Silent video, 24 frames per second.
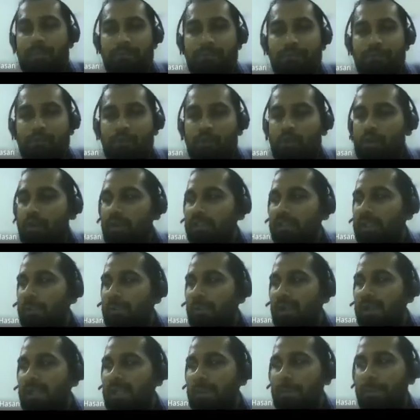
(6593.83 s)
before the
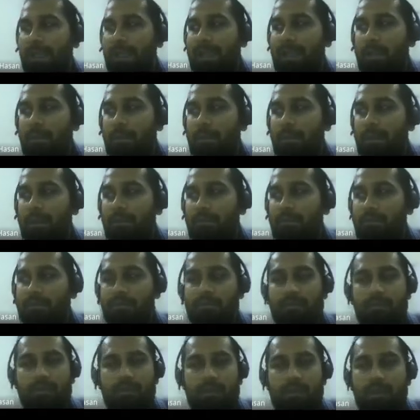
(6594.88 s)
multiply operation,
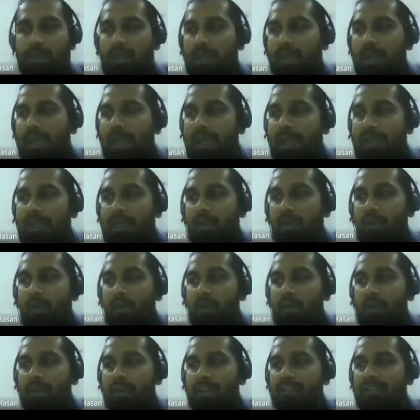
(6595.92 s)
and
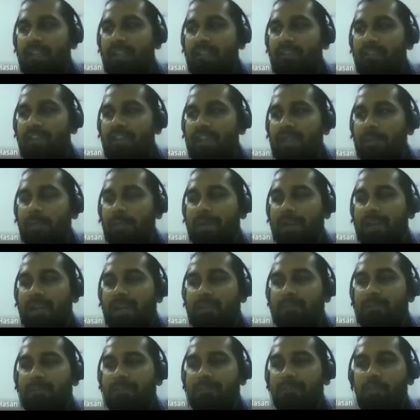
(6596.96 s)
load is even
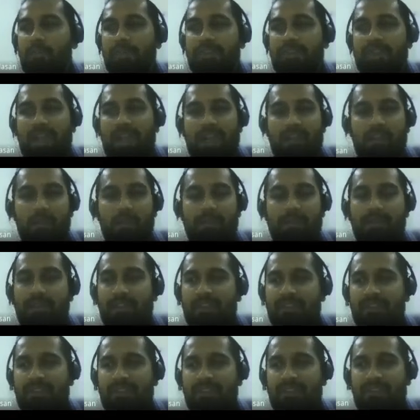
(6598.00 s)
completing before the add up.
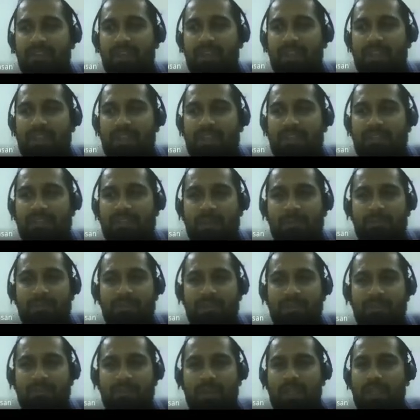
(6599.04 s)
This is an
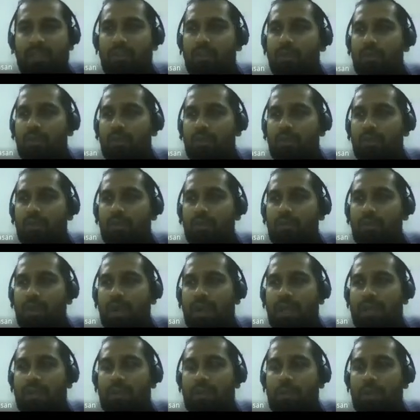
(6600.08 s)
assumption where you
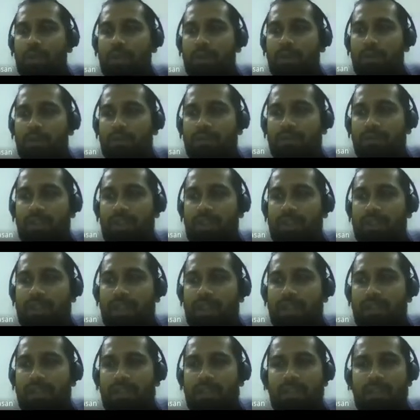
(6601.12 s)
are going to see
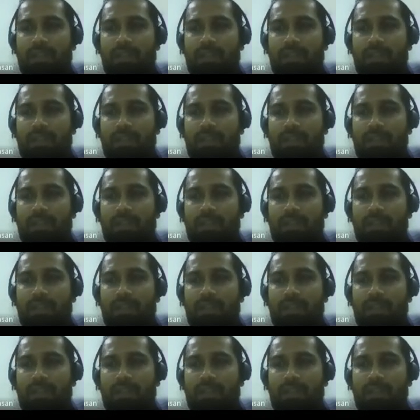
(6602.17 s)
that